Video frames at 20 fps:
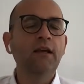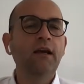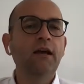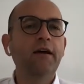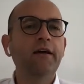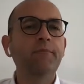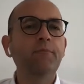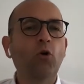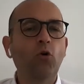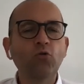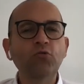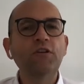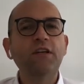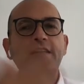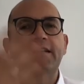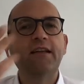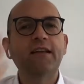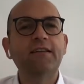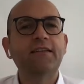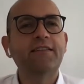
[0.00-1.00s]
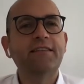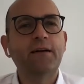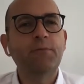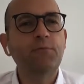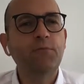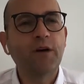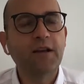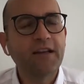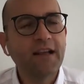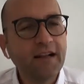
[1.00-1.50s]
um, only that
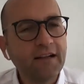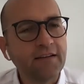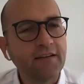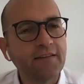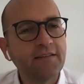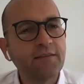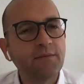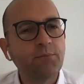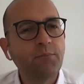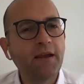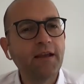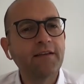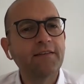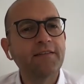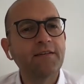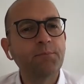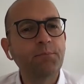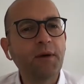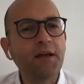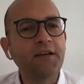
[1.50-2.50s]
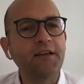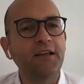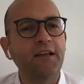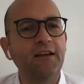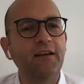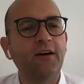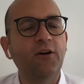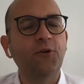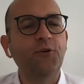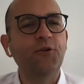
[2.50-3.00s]
someone else makes the
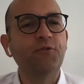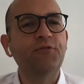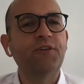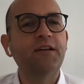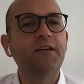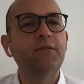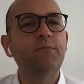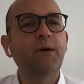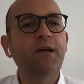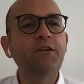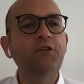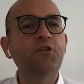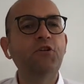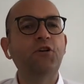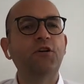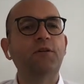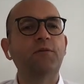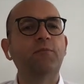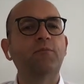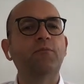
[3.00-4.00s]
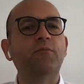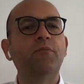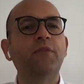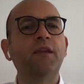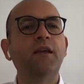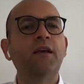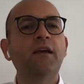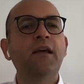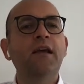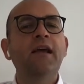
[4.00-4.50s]
money out of their invention?
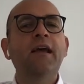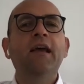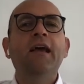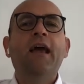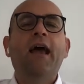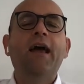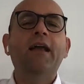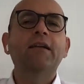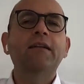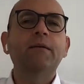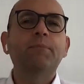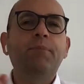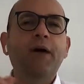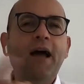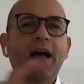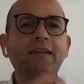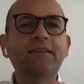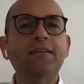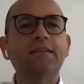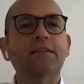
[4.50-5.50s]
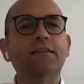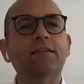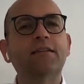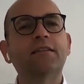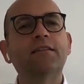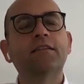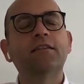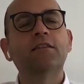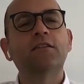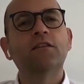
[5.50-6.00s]
And a
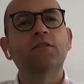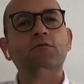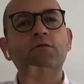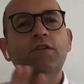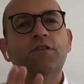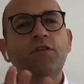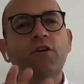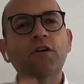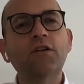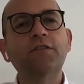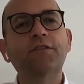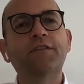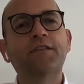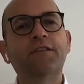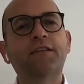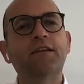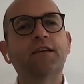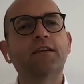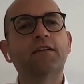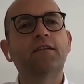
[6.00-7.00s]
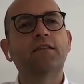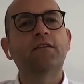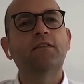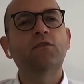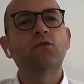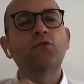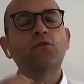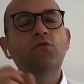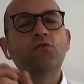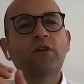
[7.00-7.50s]
patent resolves that.
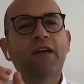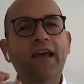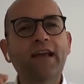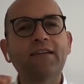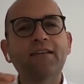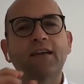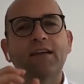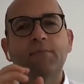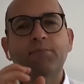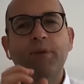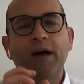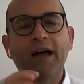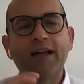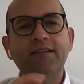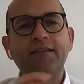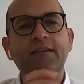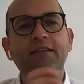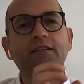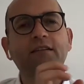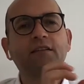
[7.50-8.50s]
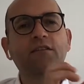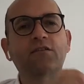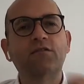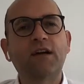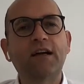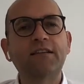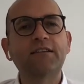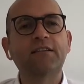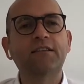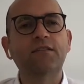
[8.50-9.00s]
So you get a patent
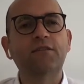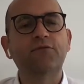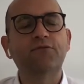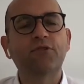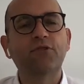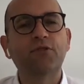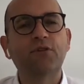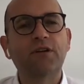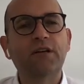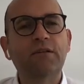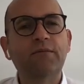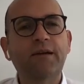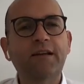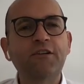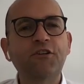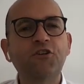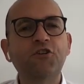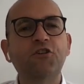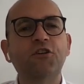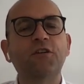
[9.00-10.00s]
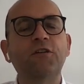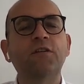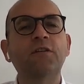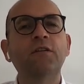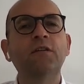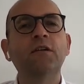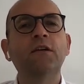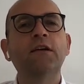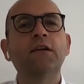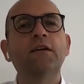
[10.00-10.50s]
granted for your
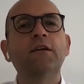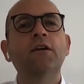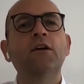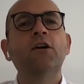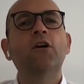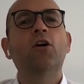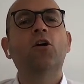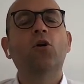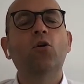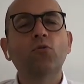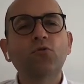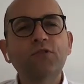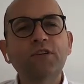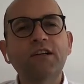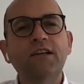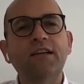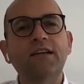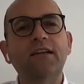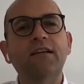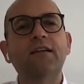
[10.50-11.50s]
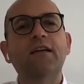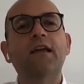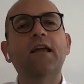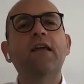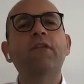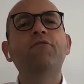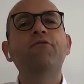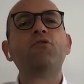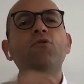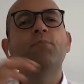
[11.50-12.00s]
invention only
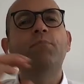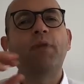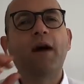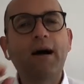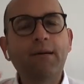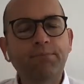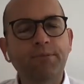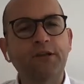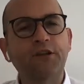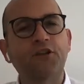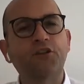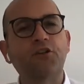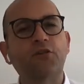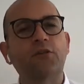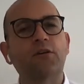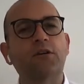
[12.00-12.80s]
if you publish your